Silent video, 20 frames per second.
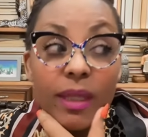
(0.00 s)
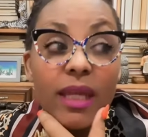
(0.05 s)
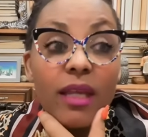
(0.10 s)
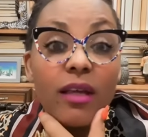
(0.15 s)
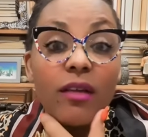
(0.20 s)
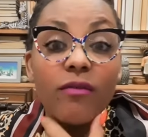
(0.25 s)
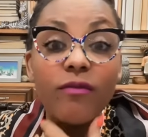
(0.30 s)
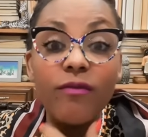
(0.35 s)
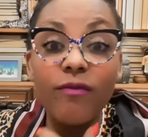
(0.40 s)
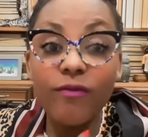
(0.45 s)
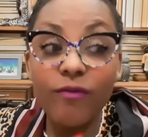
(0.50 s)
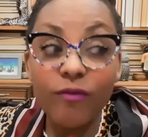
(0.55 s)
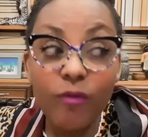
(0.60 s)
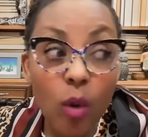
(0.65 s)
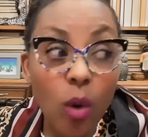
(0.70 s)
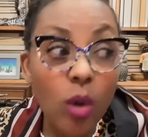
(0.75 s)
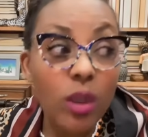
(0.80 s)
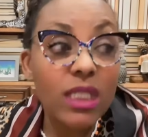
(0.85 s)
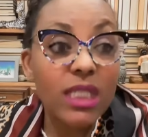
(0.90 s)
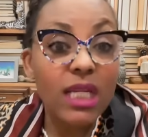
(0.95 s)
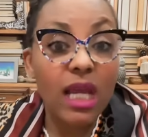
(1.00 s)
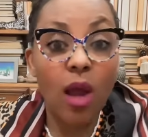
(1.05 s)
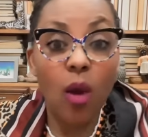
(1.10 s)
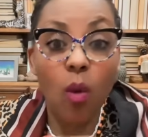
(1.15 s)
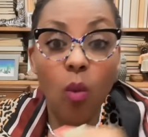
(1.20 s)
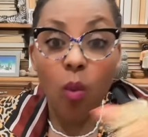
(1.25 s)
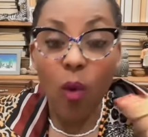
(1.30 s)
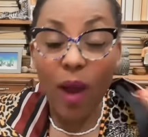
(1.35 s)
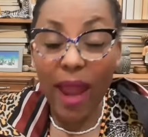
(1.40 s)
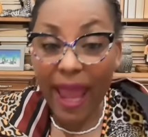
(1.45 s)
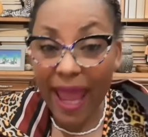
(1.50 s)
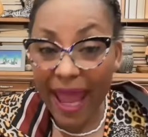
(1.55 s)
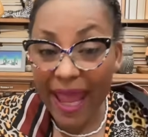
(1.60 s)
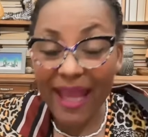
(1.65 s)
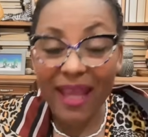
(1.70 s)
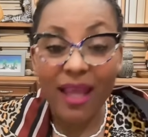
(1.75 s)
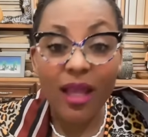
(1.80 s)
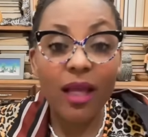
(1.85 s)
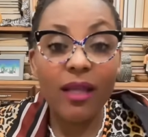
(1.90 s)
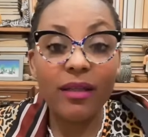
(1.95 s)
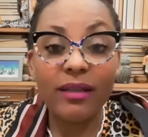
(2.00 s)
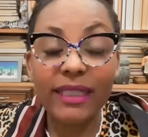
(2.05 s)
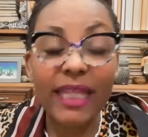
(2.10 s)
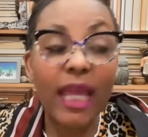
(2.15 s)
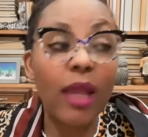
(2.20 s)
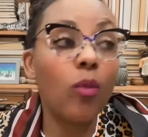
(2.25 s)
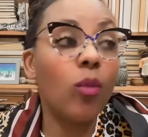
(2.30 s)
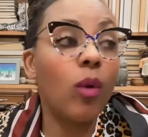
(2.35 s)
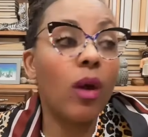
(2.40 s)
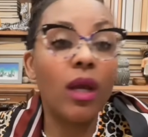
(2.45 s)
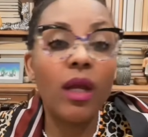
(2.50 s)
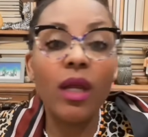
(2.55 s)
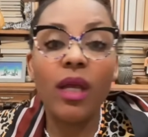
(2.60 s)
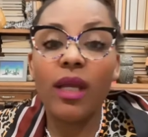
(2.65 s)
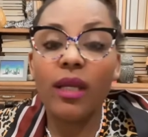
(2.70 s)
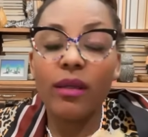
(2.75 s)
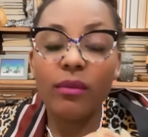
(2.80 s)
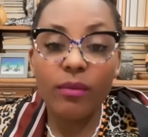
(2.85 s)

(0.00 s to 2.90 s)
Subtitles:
being fought away, they were,